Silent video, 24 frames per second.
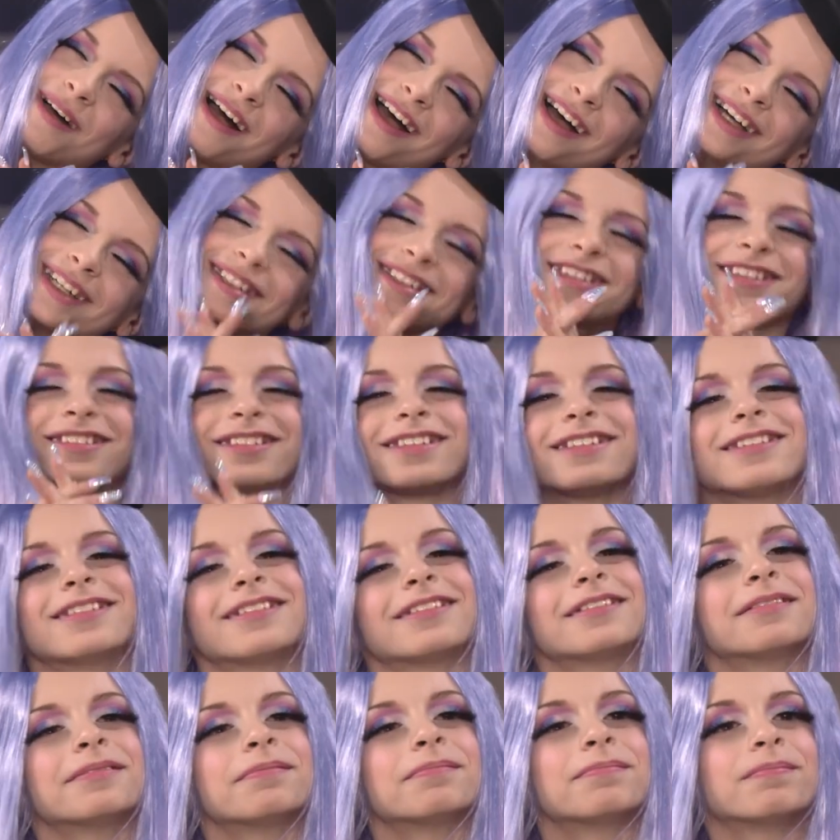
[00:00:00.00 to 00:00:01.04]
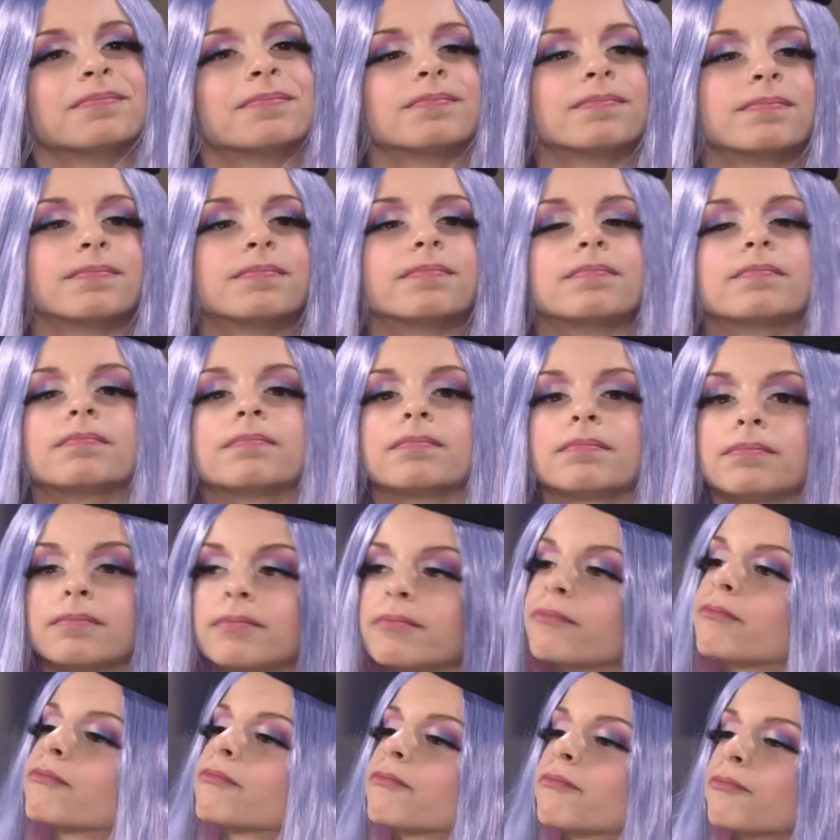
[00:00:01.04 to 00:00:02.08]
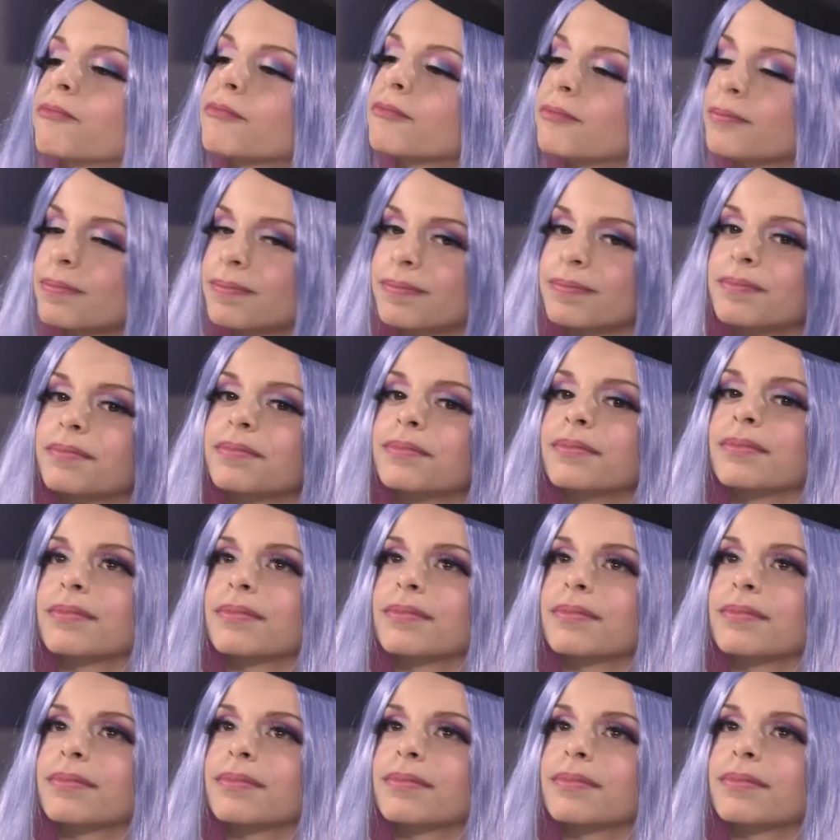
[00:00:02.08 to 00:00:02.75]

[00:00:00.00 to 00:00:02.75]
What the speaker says: You have a lot of courage for coming up here today and facing all